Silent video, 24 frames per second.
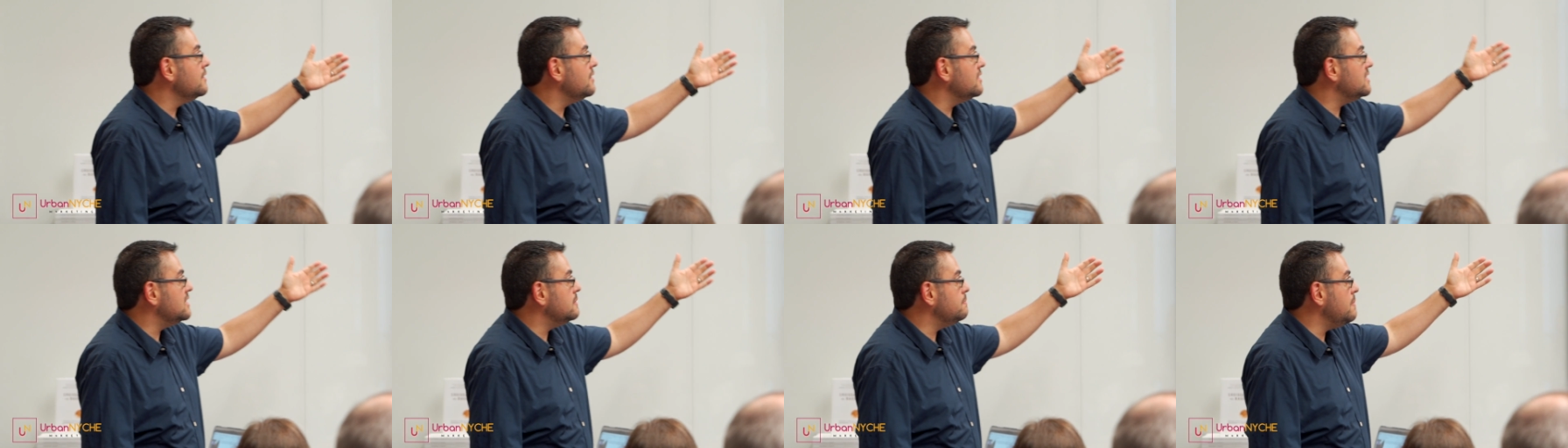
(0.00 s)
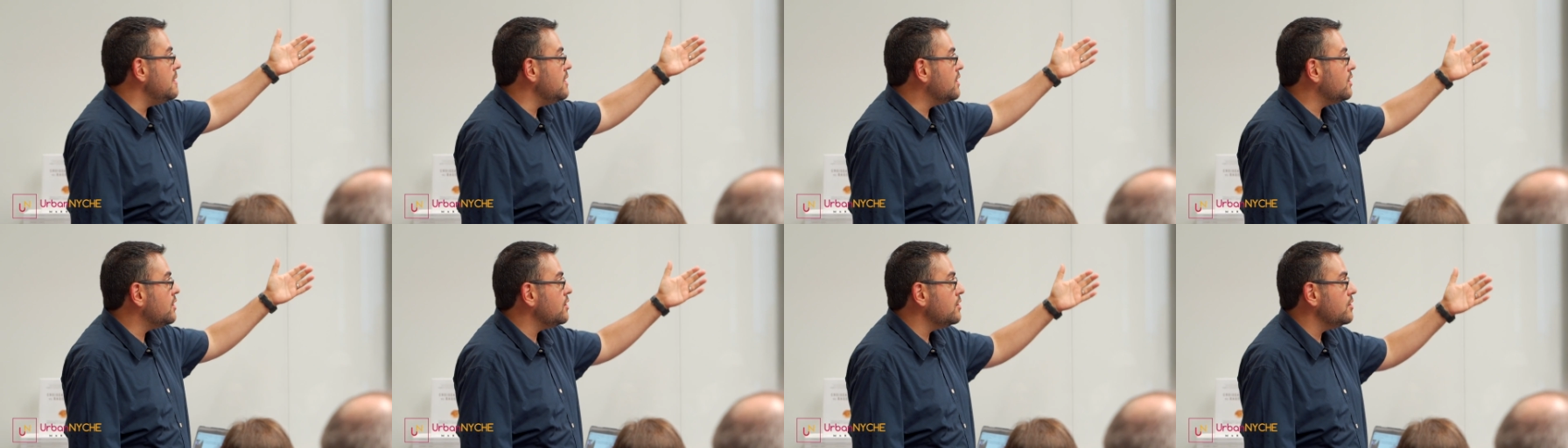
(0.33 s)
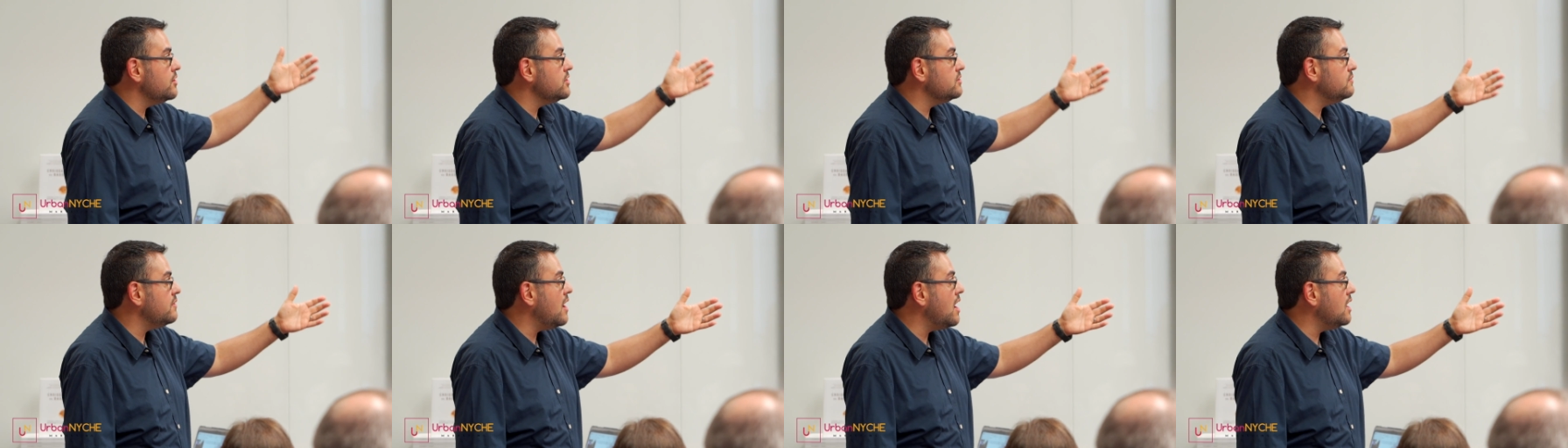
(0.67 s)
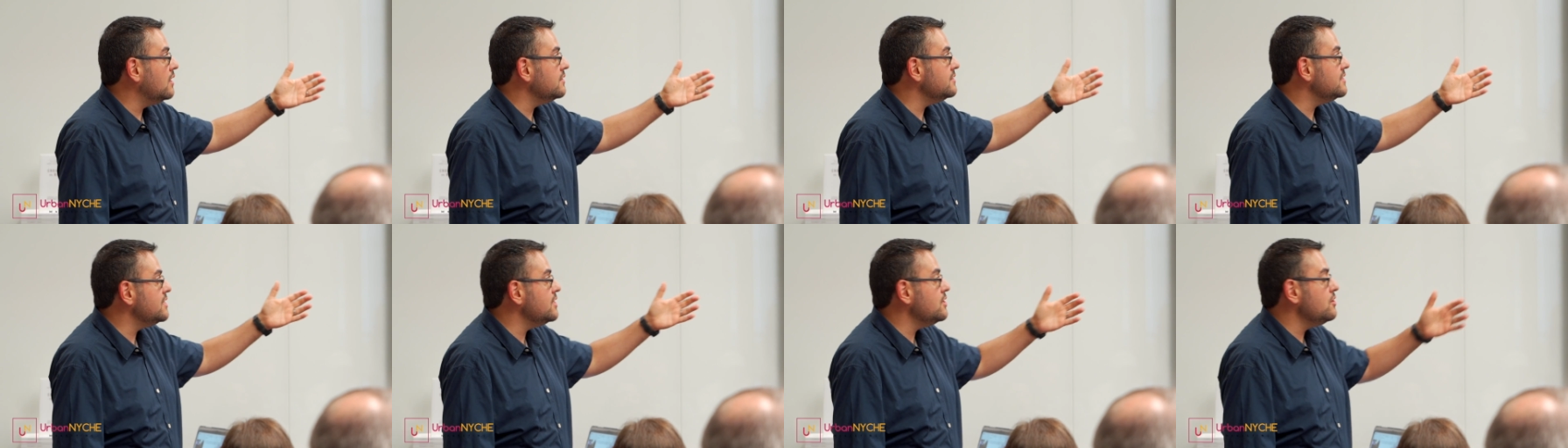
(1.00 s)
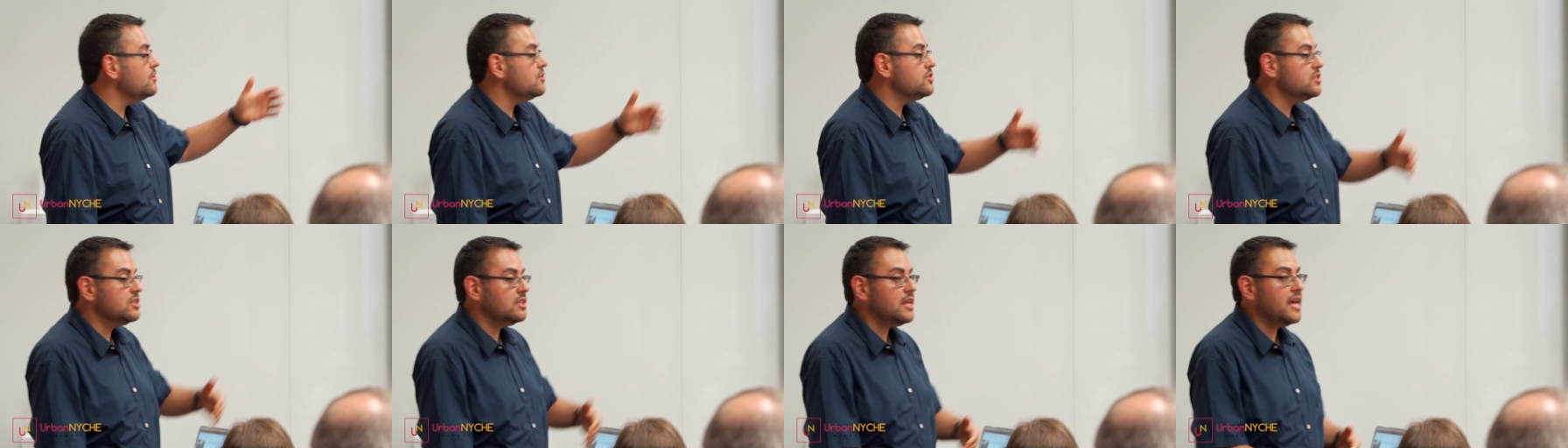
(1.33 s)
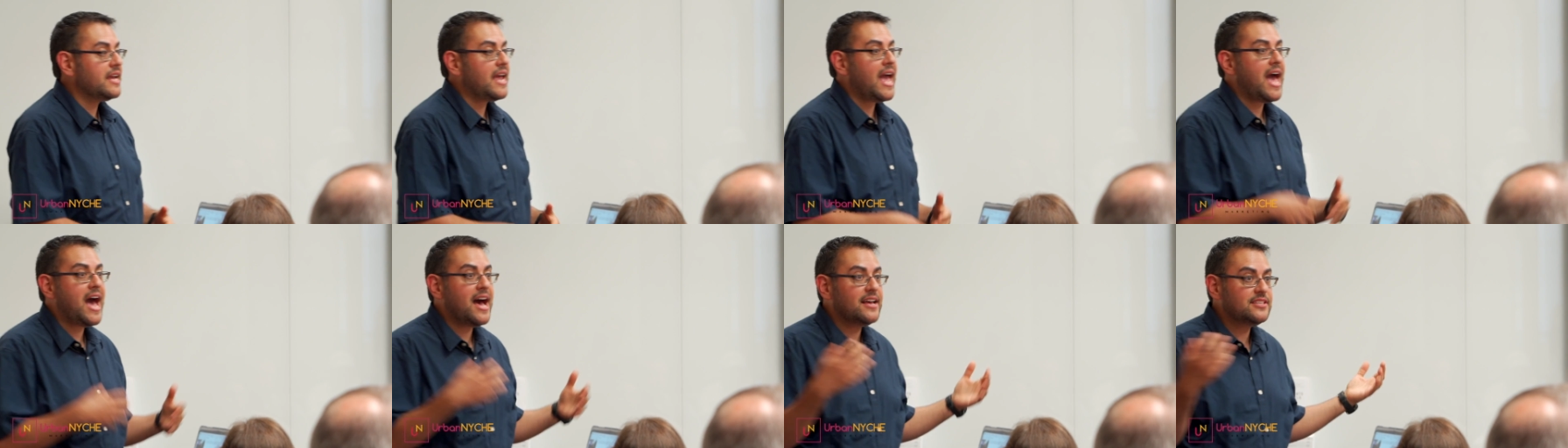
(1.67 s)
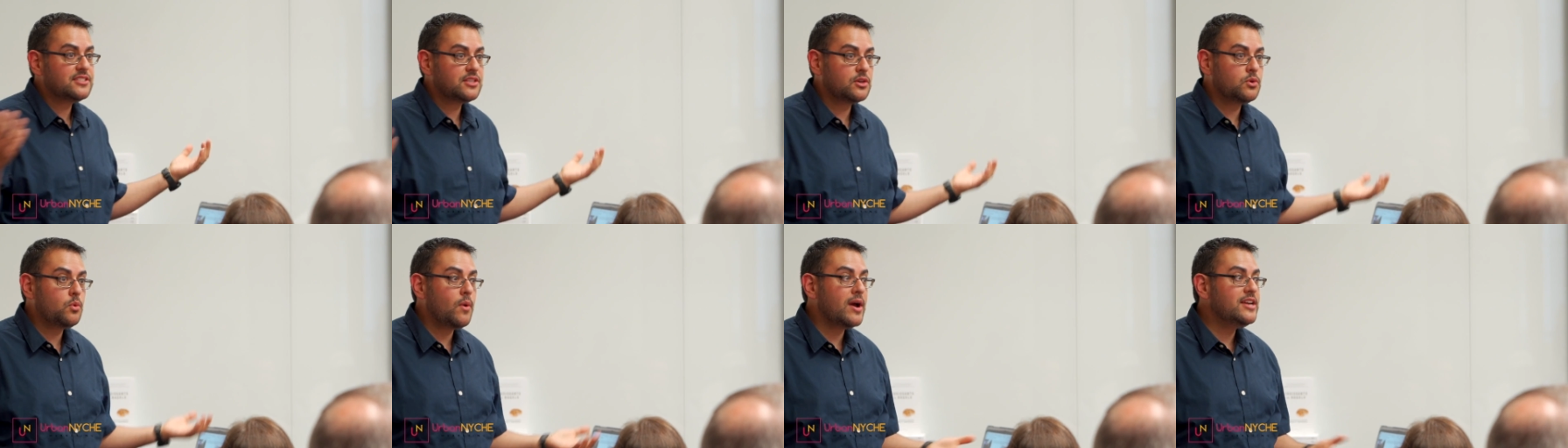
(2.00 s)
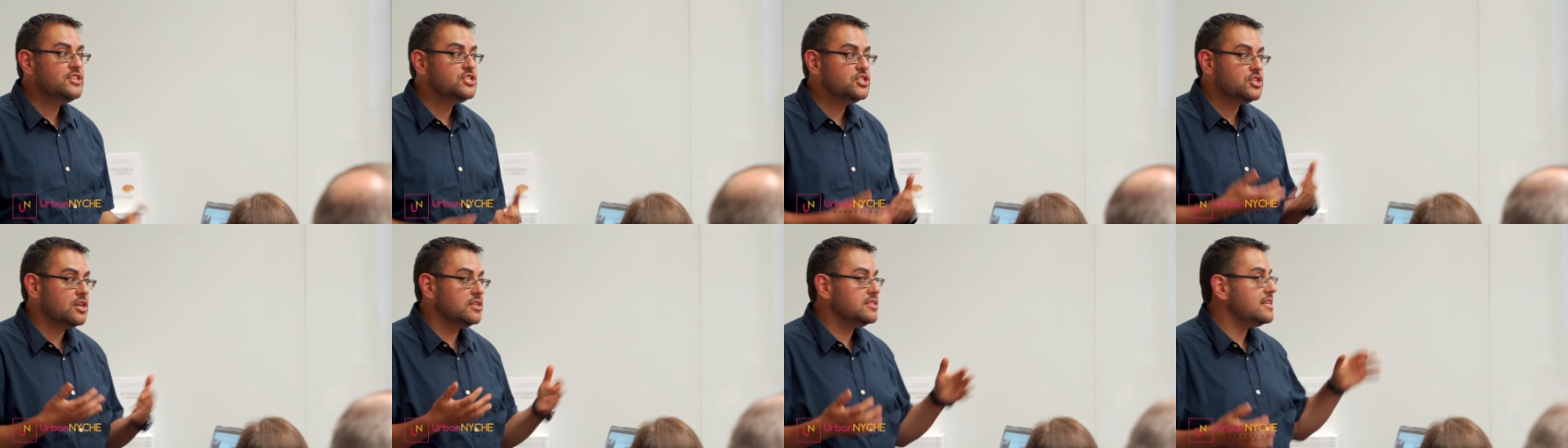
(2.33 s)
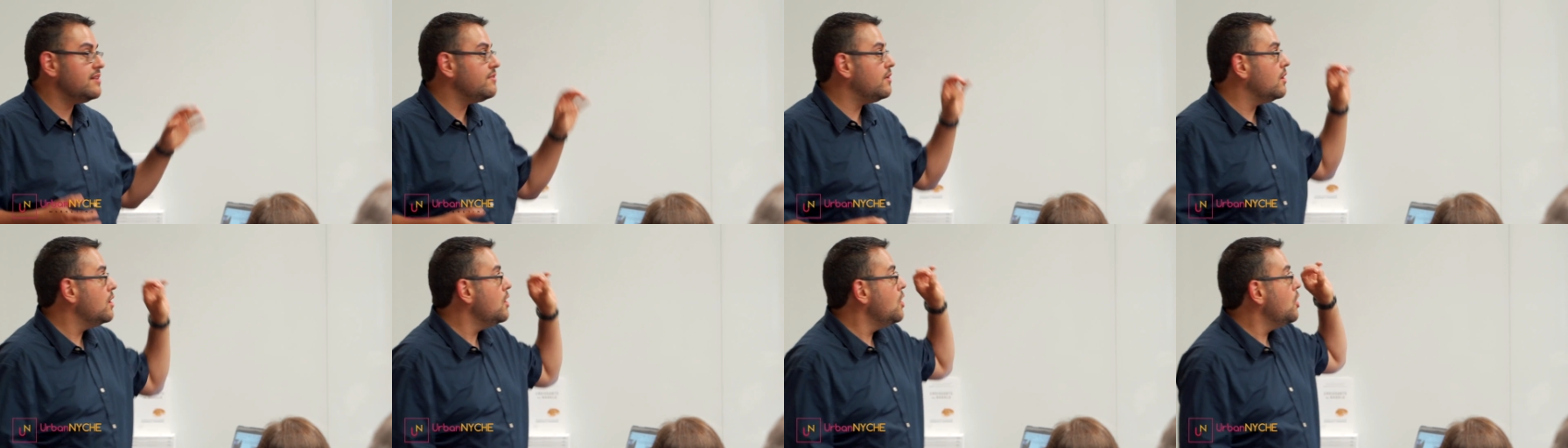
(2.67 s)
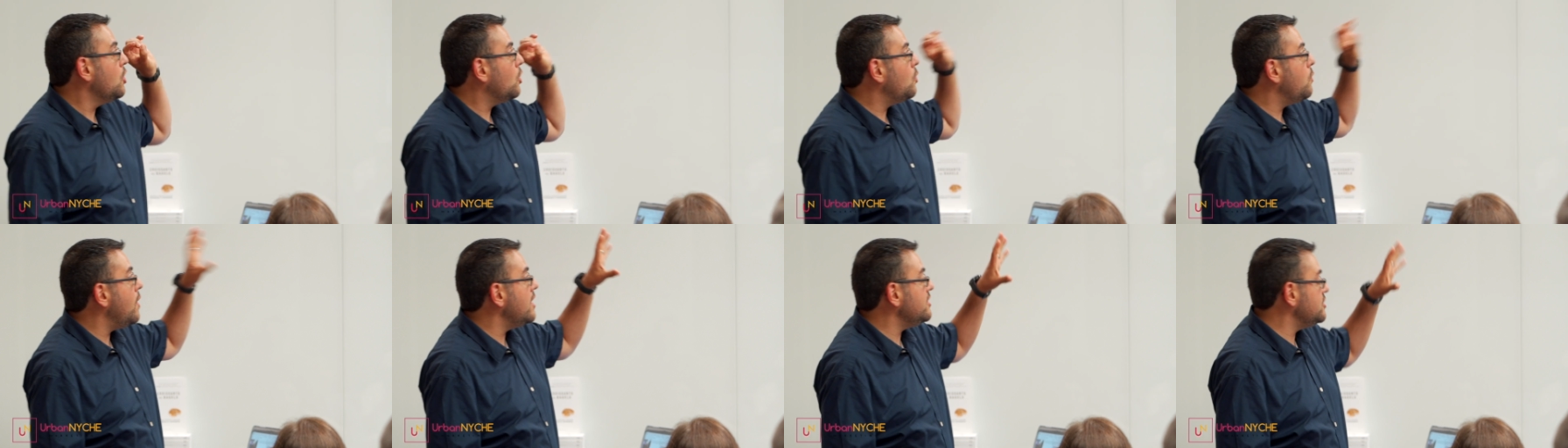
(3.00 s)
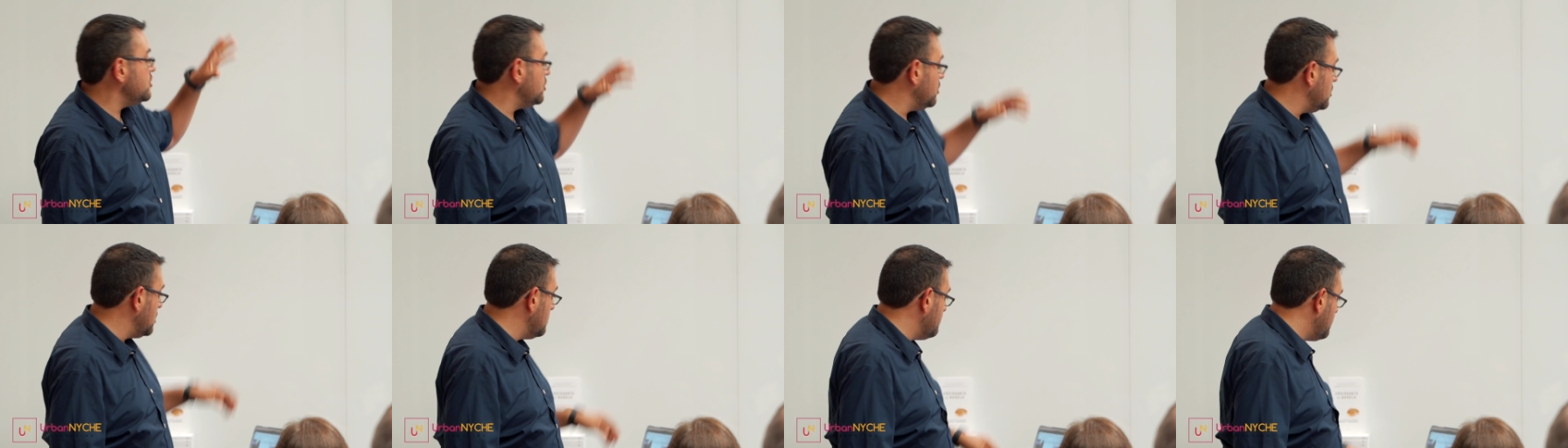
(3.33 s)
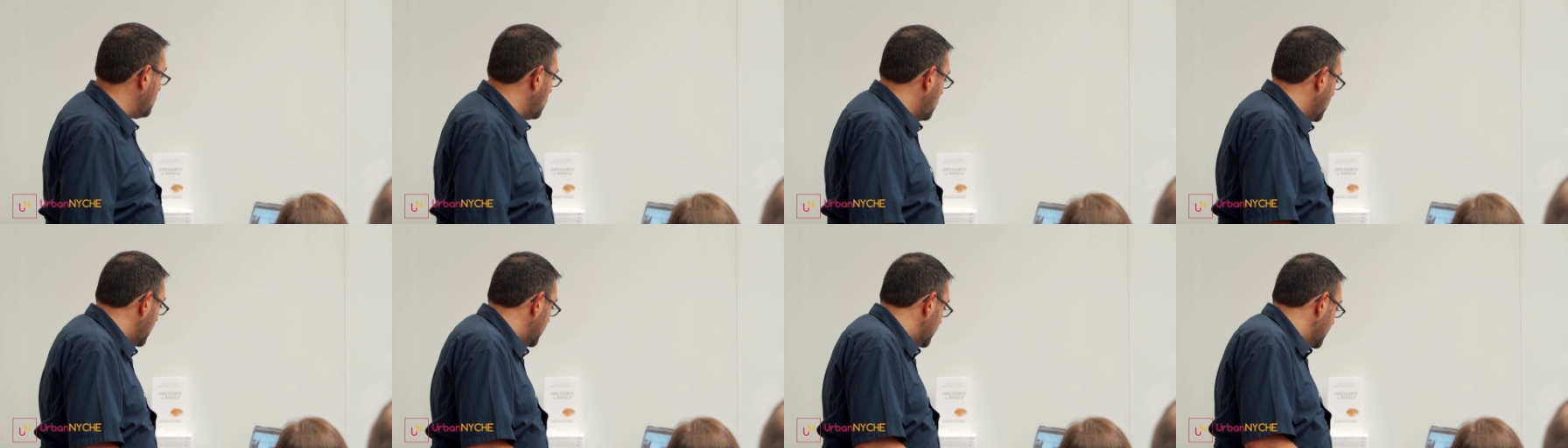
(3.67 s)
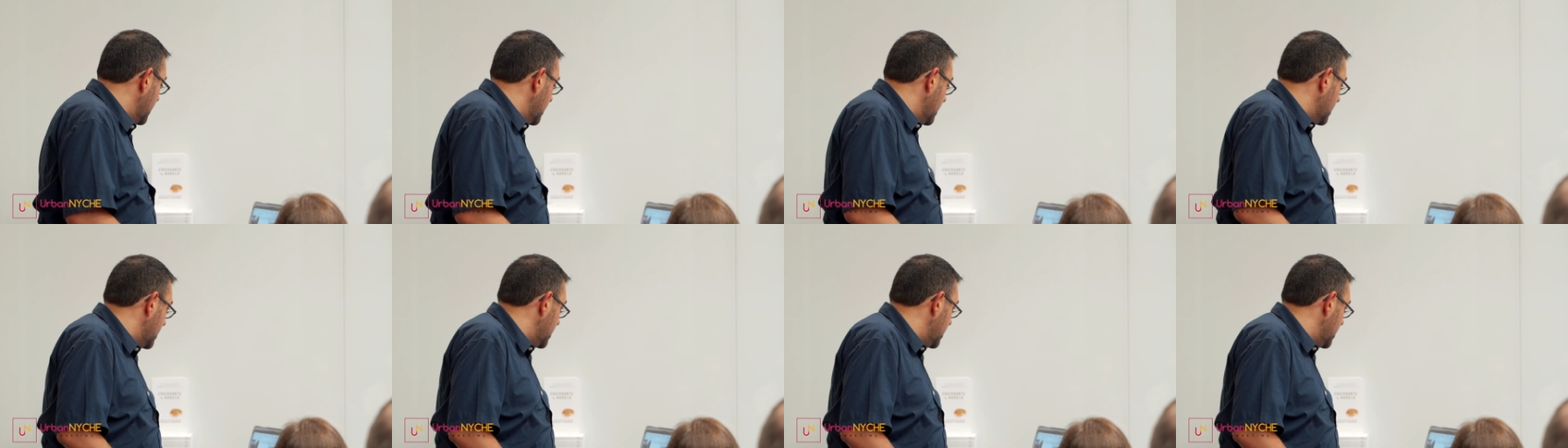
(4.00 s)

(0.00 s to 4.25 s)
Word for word: the speakers, volunteers, to like ask questions, have a question on the board.